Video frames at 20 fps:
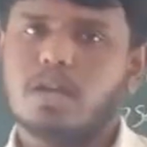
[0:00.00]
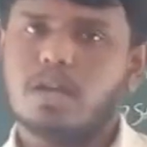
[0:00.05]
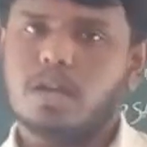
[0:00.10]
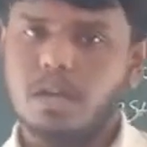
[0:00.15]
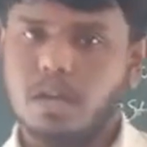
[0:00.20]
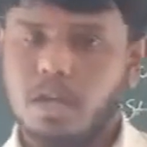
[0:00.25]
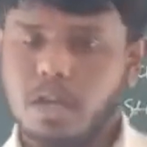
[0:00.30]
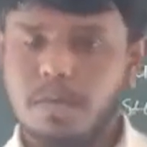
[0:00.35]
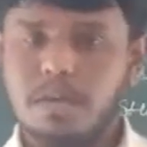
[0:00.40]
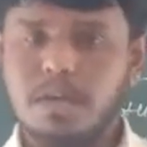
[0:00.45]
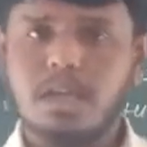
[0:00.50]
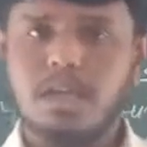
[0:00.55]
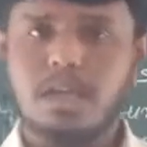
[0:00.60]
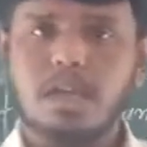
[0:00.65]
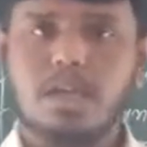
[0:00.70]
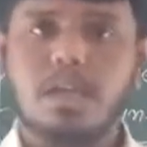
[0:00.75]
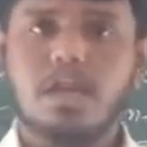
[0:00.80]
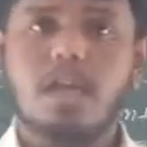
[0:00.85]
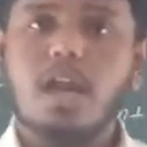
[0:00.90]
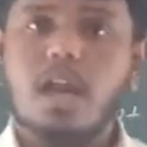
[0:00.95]

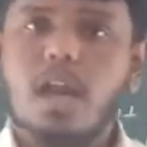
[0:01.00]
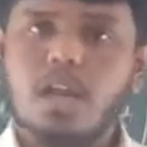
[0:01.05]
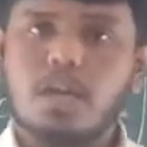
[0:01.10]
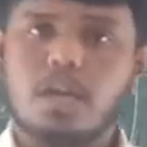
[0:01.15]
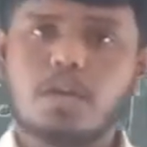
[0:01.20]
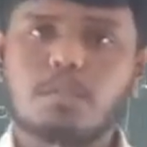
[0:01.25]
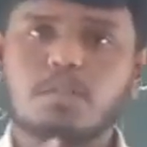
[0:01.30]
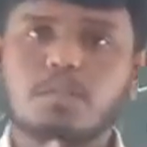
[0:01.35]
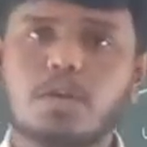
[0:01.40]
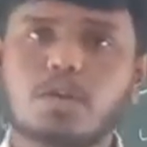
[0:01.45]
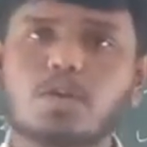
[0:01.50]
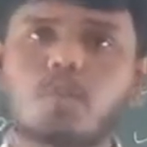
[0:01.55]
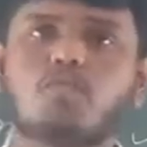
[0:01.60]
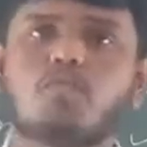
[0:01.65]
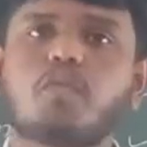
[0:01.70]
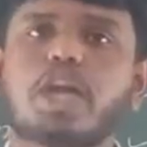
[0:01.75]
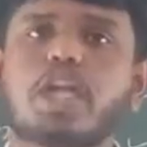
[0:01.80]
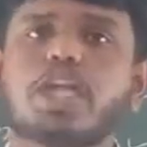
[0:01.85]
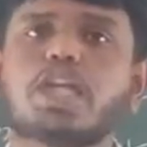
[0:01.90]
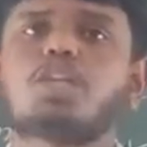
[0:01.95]
limited number
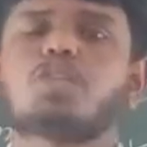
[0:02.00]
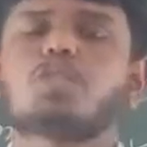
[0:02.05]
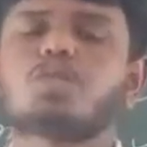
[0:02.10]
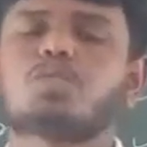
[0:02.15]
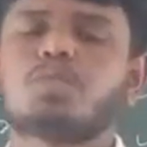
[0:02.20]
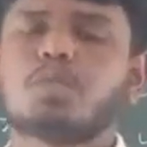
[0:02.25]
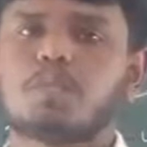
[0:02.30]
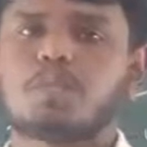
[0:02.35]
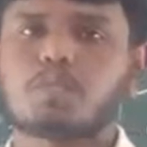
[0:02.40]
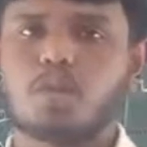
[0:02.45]
of factors of the